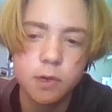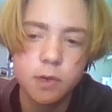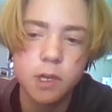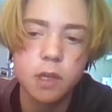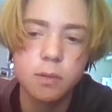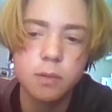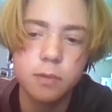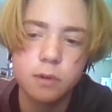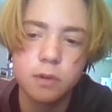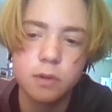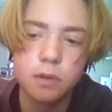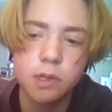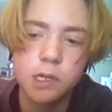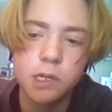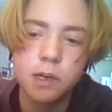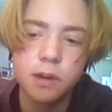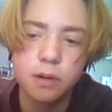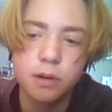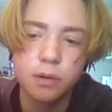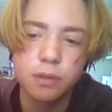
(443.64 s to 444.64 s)
Keeping a lot
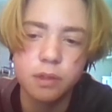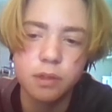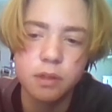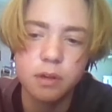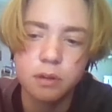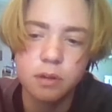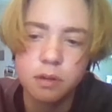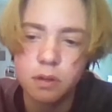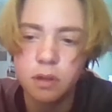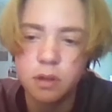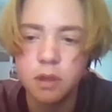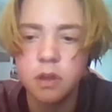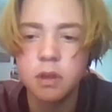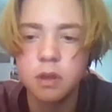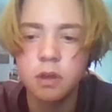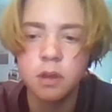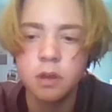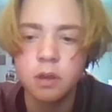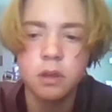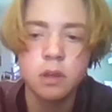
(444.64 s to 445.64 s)
healthier.
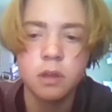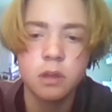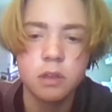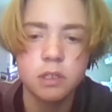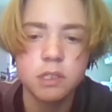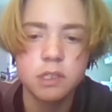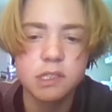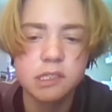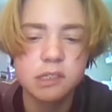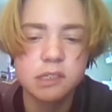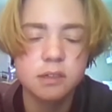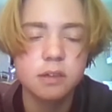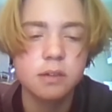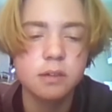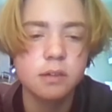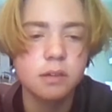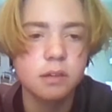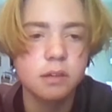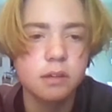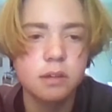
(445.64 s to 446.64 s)
So
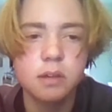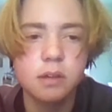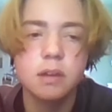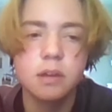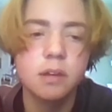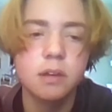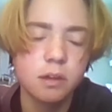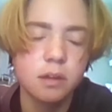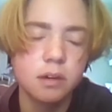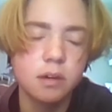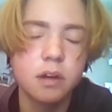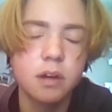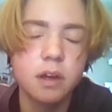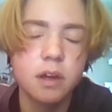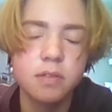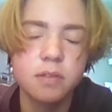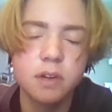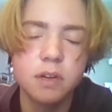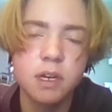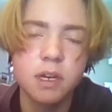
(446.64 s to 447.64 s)
yeah, I
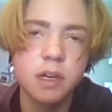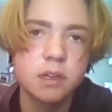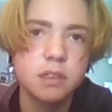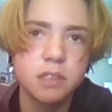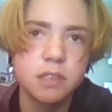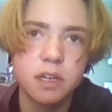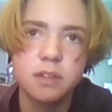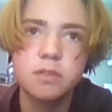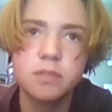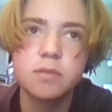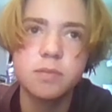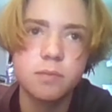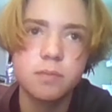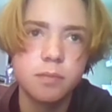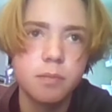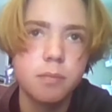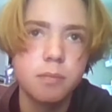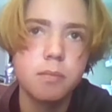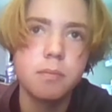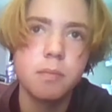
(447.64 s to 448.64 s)
haven't had to have
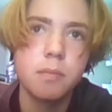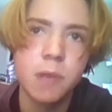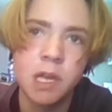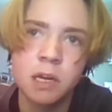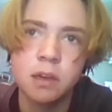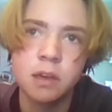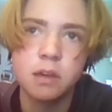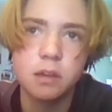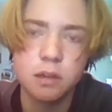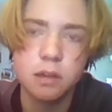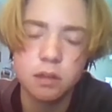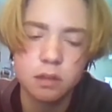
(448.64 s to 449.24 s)
many